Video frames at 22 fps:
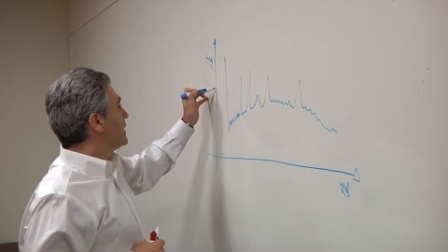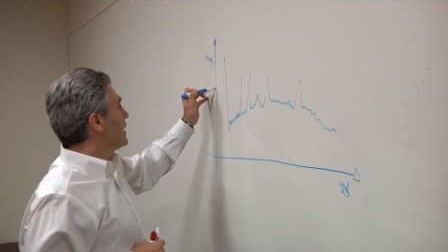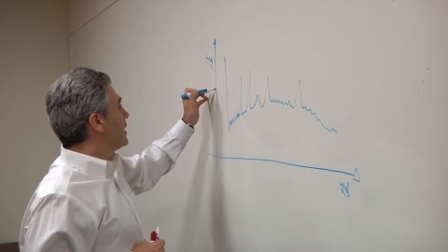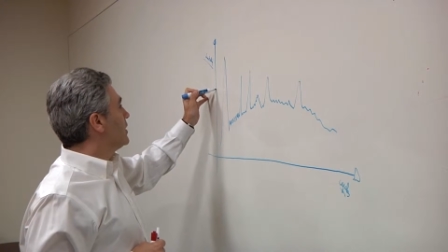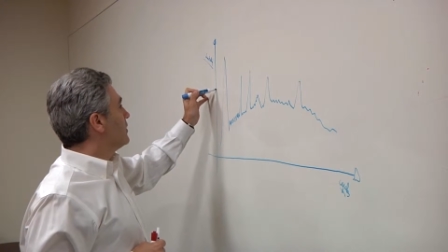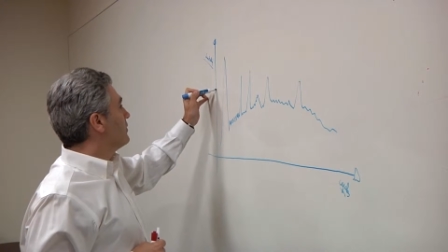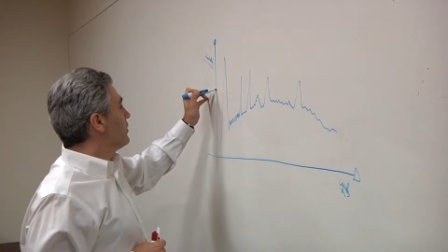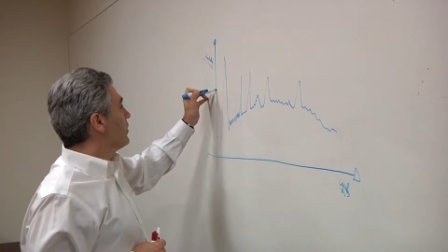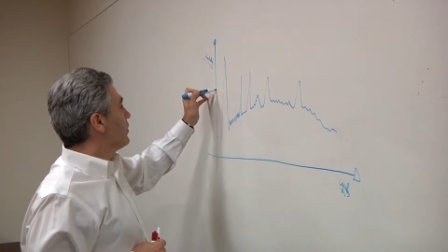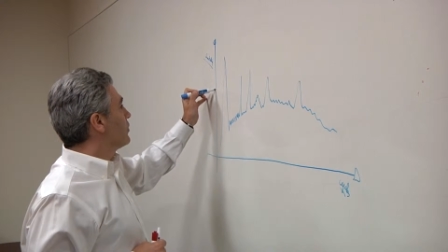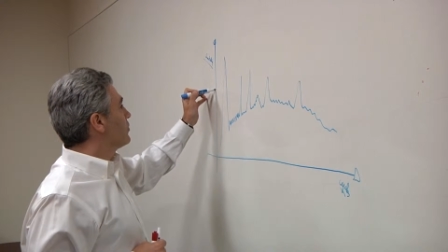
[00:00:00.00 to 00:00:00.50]
a
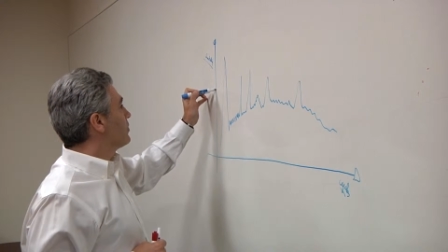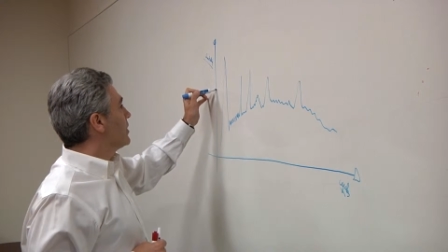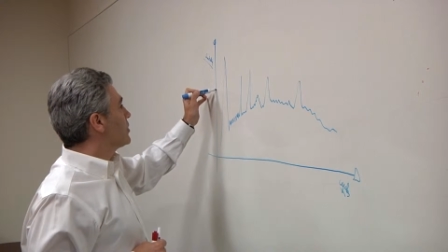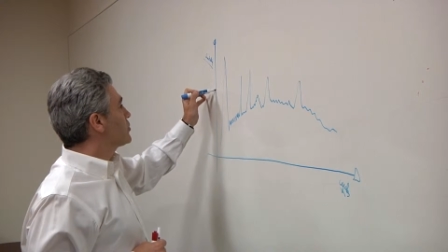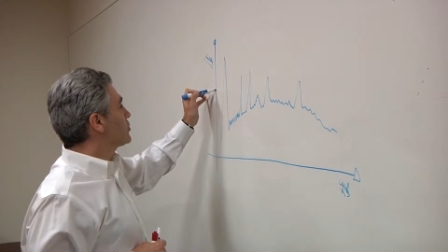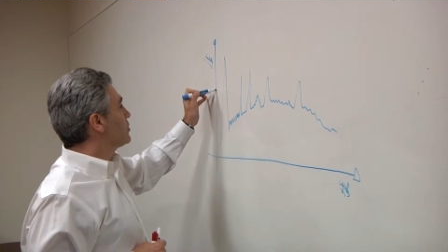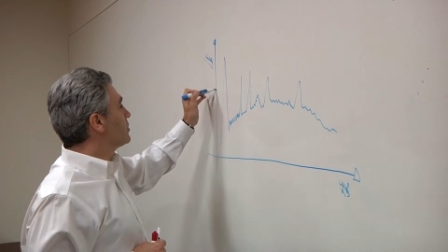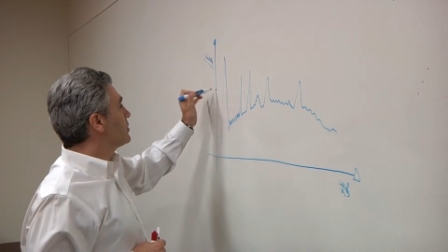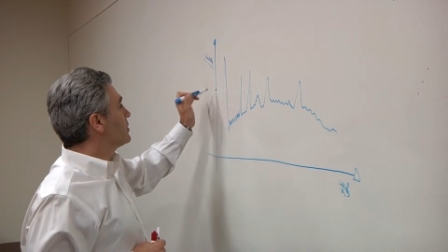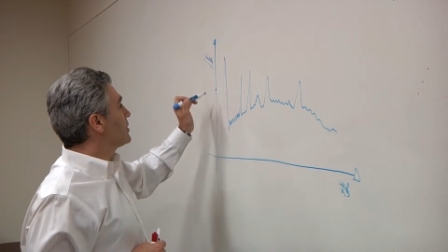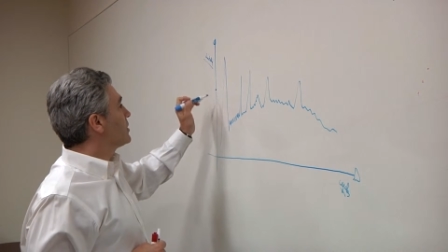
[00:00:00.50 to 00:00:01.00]
kind of a
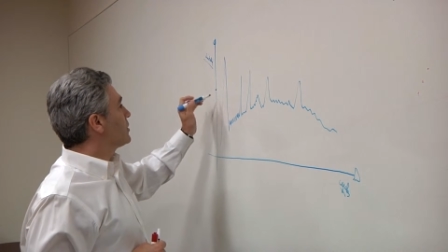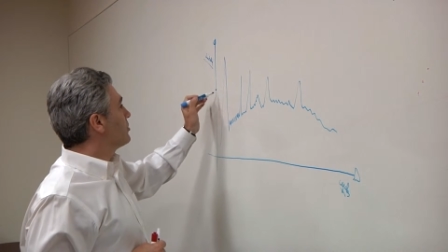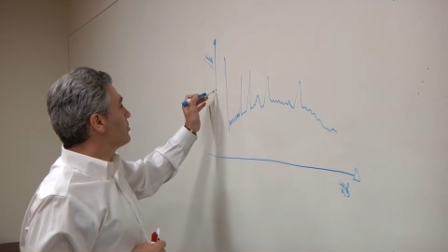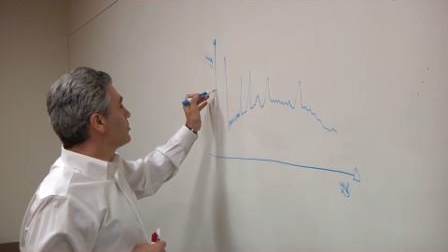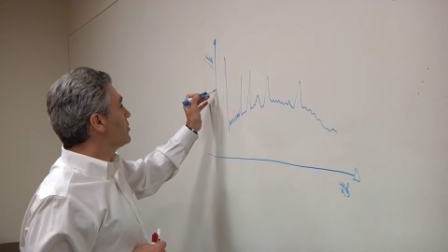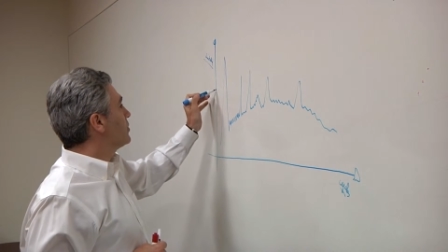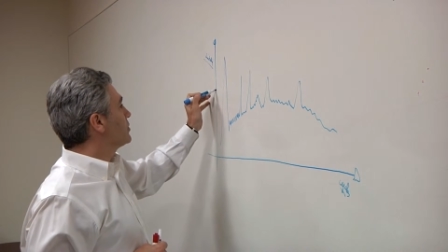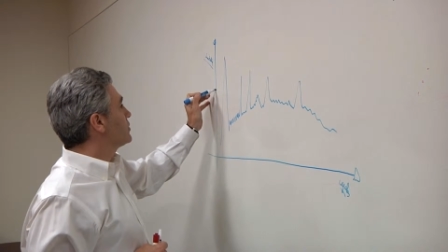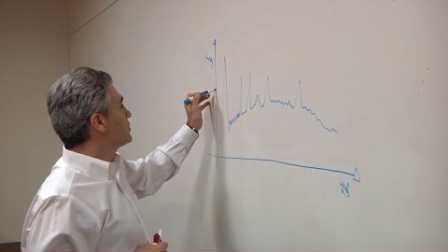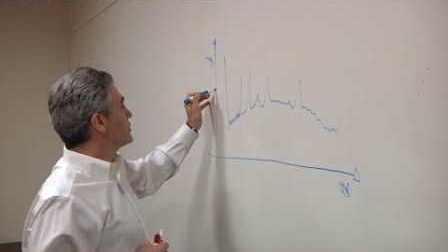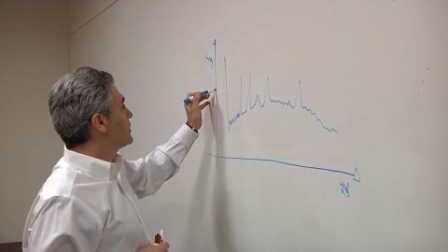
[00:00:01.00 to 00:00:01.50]
thresholding
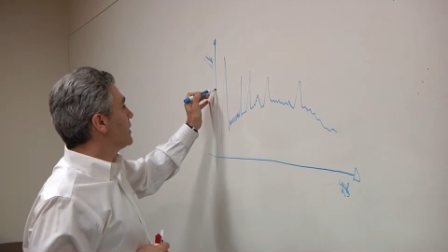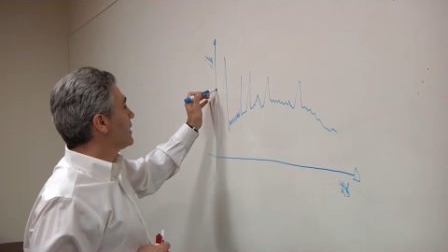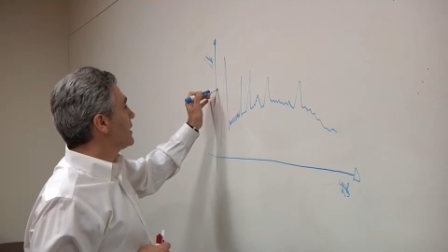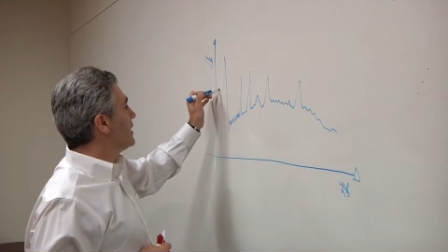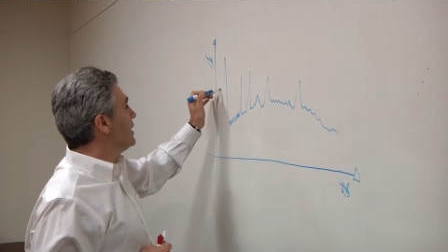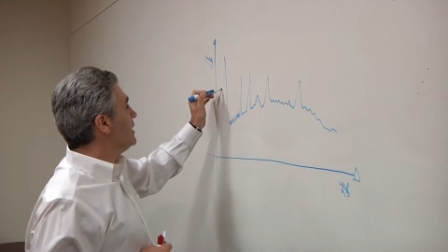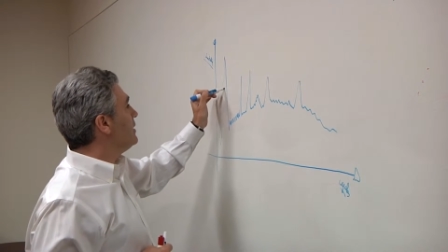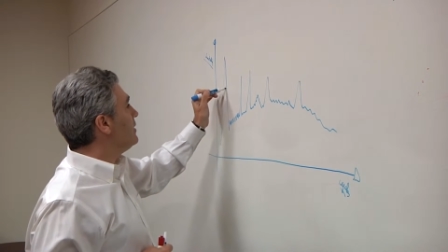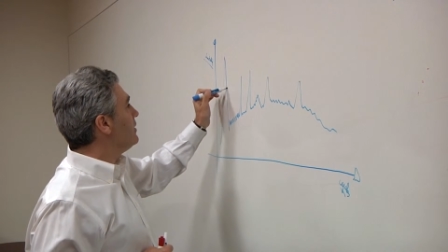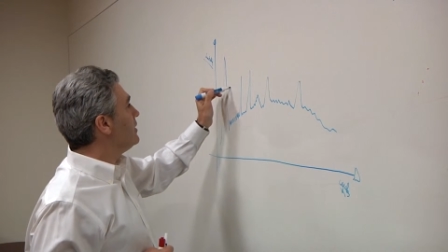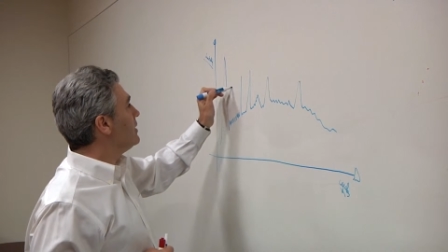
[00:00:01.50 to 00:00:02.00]
approach saying
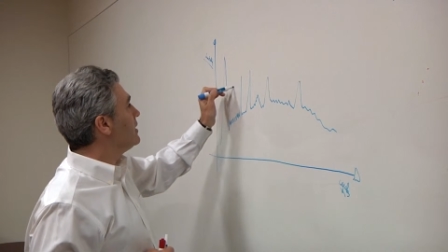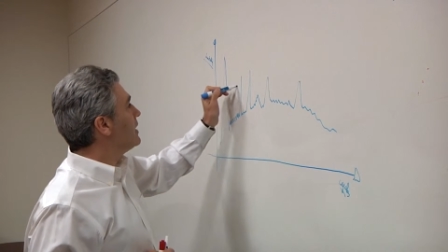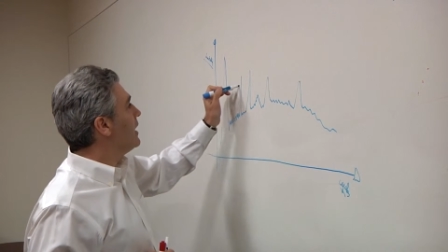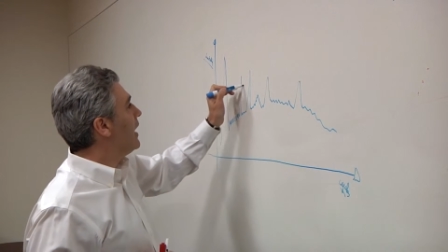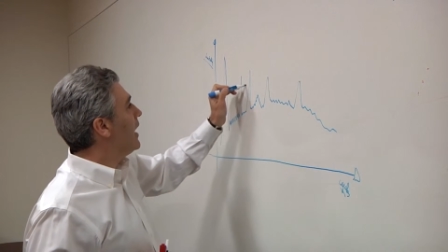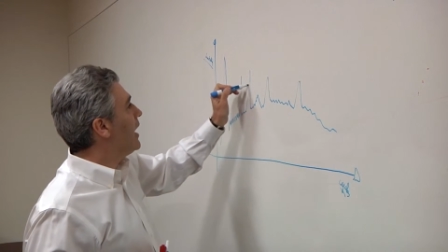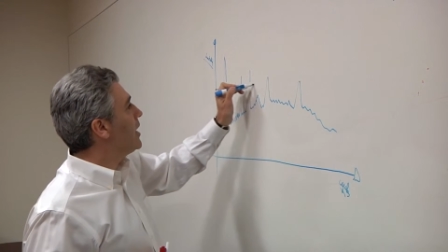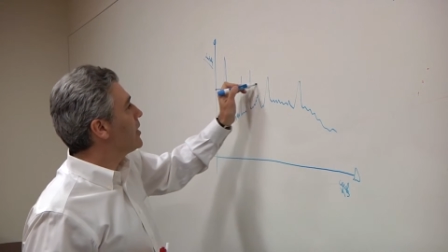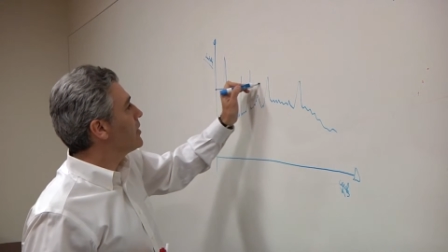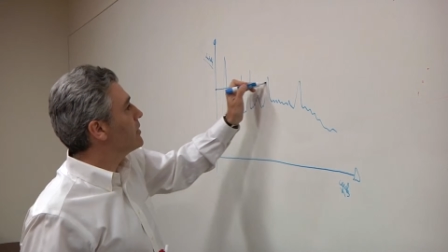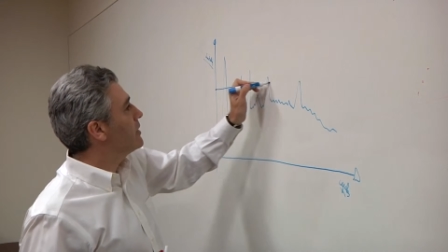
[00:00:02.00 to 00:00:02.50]
anything
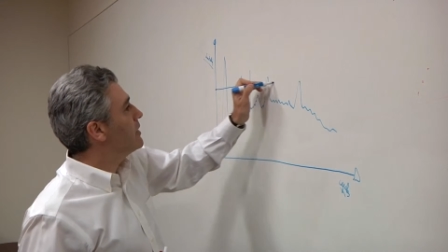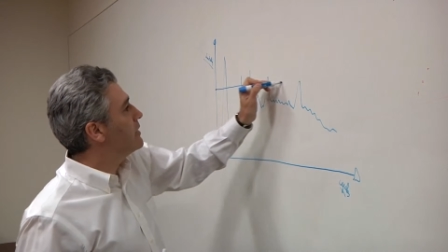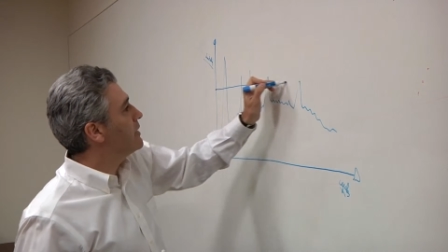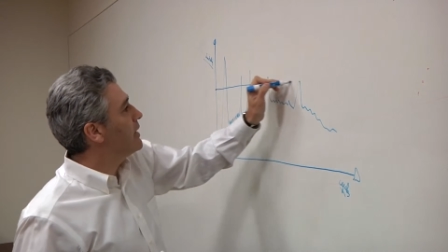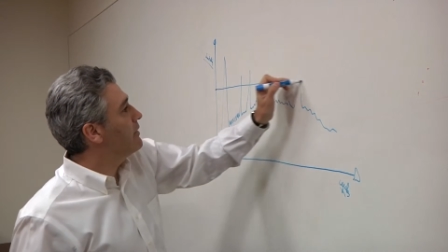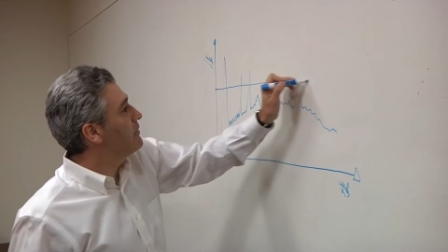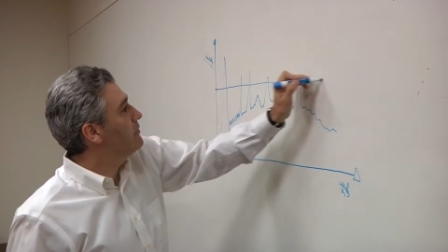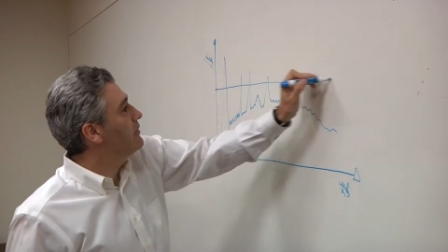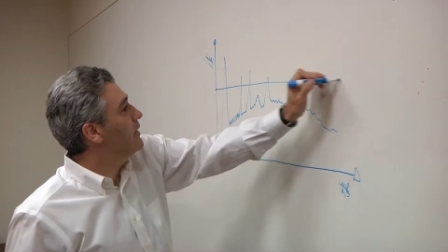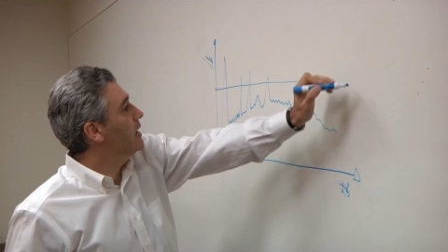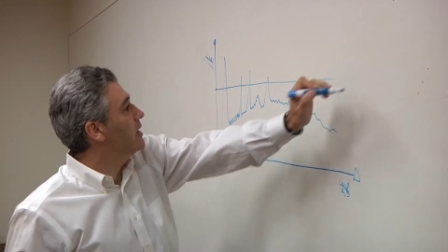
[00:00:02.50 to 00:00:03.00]
higher than
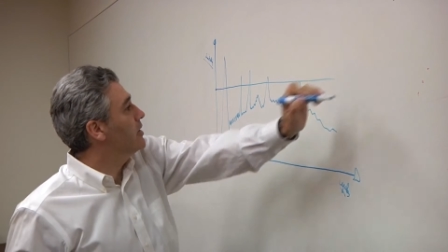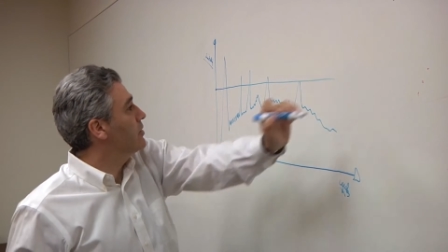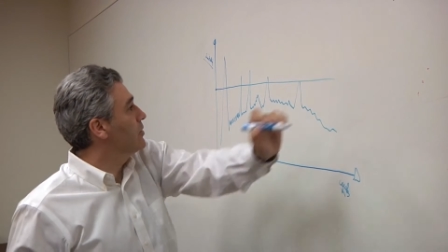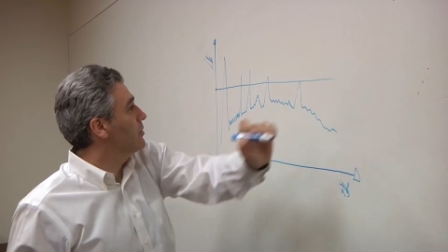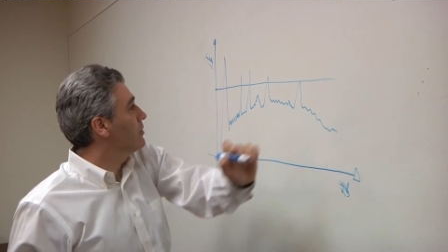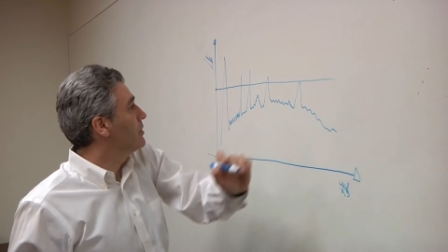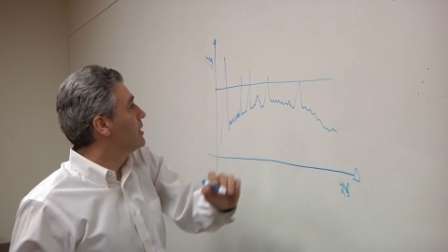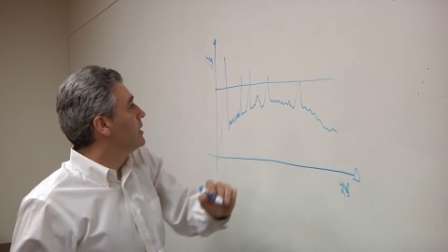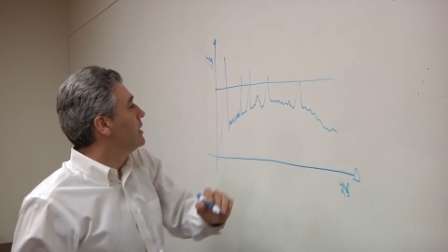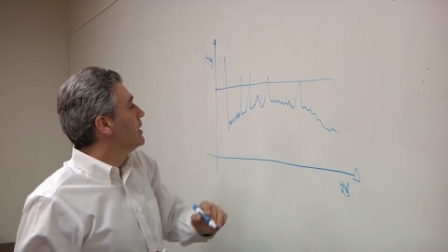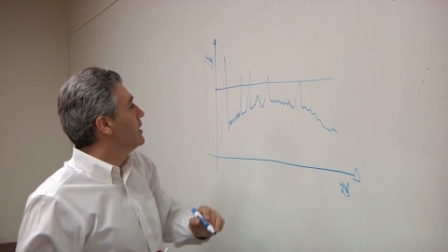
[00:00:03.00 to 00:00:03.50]
that value,